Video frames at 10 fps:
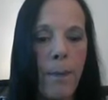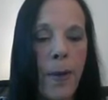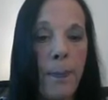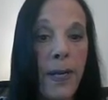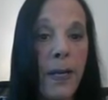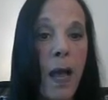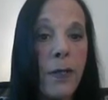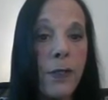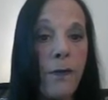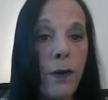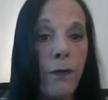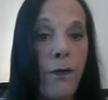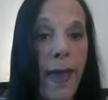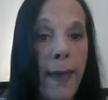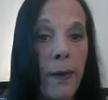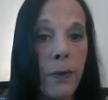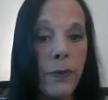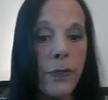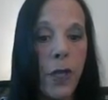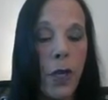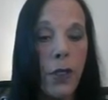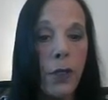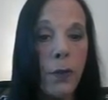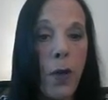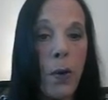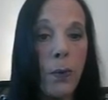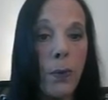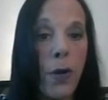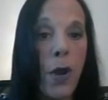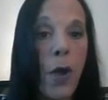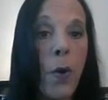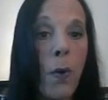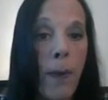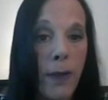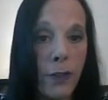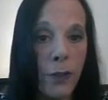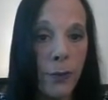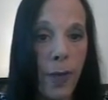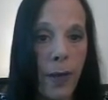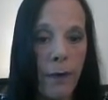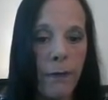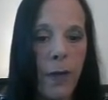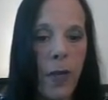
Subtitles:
But because of your veils, you don't know about your love.